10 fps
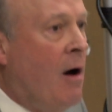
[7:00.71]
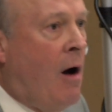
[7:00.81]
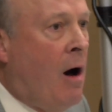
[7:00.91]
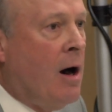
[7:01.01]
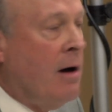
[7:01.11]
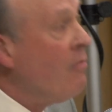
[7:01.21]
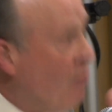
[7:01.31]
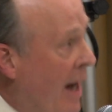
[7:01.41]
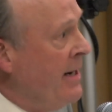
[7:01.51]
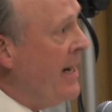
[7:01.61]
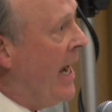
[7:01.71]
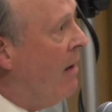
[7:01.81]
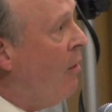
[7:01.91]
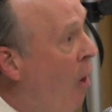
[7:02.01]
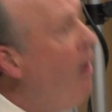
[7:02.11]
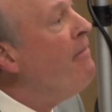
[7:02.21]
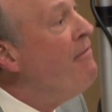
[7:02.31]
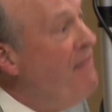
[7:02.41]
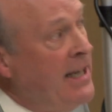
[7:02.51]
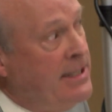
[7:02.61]
are, right now,
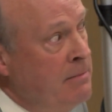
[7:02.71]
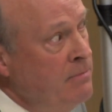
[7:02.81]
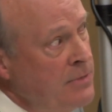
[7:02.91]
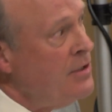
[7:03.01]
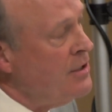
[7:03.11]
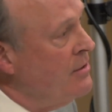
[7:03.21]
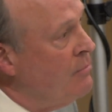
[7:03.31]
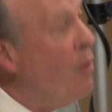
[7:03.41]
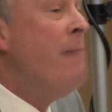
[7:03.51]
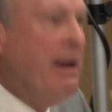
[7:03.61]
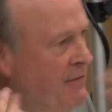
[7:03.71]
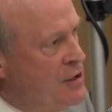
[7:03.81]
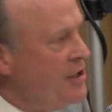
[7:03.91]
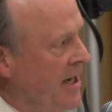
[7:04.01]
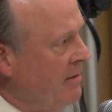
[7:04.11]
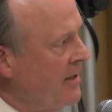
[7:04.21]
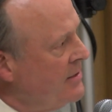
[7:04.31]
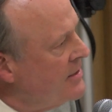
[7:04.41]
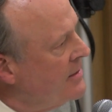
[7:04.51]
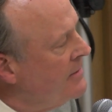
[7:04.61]
all victims or
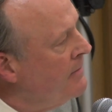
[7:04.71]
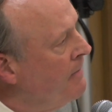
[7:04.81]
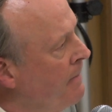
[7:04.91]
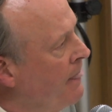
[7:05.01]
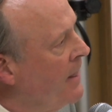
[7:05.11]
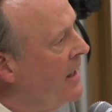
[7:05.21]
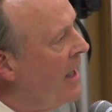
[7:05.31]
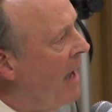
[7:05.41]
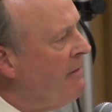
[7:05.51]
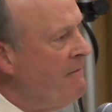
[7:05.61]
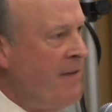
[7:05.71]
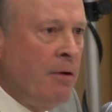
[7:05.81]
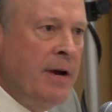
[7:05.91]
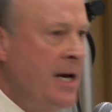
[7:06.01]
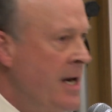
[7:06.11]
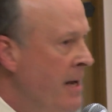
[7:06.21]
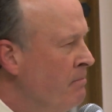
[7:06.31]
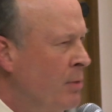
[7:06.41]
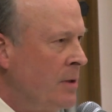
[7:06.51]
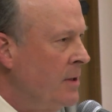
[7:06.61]
beneficiaries of a very
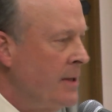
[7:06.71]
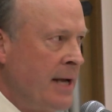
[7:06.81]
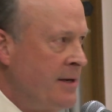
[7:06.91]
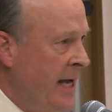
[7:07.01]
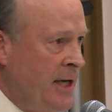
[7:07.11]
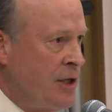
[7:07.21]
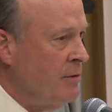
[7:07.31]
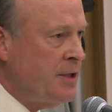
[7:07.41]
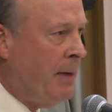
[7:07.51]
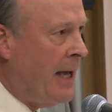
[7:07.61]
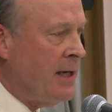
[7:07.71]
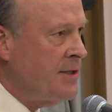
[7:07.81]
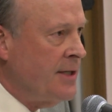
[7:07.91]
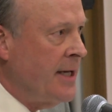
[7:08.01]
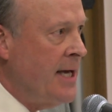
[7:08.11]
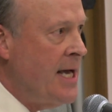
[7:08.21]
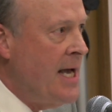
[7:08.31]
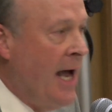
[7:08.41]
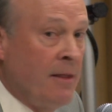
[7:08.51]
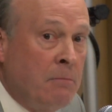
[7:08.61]
nimble and dangerous policy.
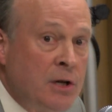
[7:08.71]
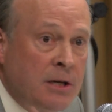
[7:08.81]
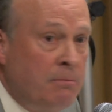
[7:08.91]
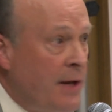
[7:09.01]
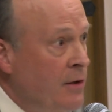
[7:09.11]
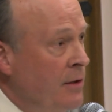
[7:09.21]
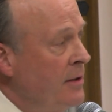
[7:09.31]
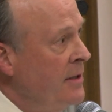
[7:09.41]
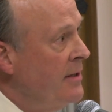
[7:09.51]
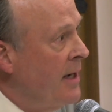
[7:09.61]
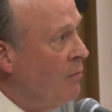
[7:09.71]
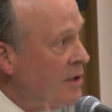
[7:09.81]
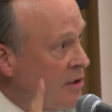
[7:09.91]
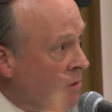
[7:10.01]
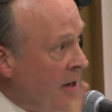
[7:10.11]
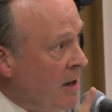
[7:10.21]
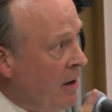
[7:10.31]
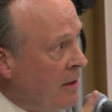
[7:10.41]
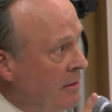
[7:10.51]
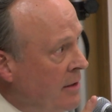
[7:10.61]
And the Muslim Brotherhood and what's going
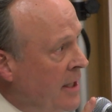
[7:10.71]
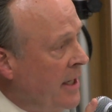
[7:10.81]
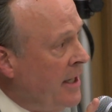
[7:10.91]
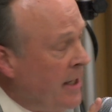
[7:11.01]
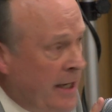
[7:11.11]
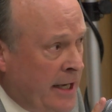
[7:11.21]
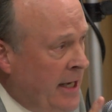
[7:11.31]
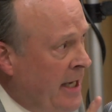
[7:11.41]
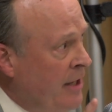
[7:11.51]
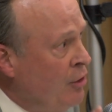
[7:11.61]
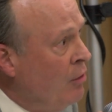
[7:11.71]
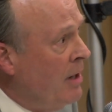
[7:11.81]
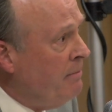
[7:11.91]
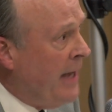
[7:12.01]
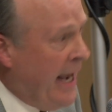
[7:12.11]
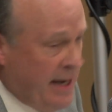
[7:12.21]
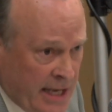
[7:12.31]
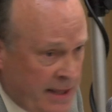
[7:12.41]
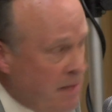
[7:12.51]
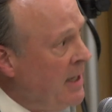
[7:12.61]
on in Europe
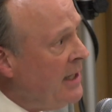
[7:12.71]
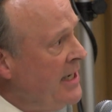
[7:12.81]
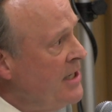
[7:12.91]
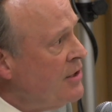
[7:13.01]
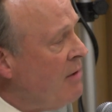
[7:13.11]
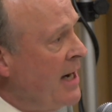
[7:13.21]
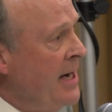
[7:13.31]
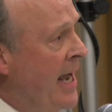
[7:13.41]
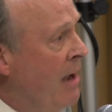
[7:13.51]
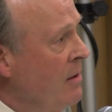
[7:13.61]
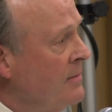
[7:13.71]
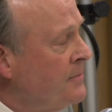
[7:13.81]
and in the Middle East right now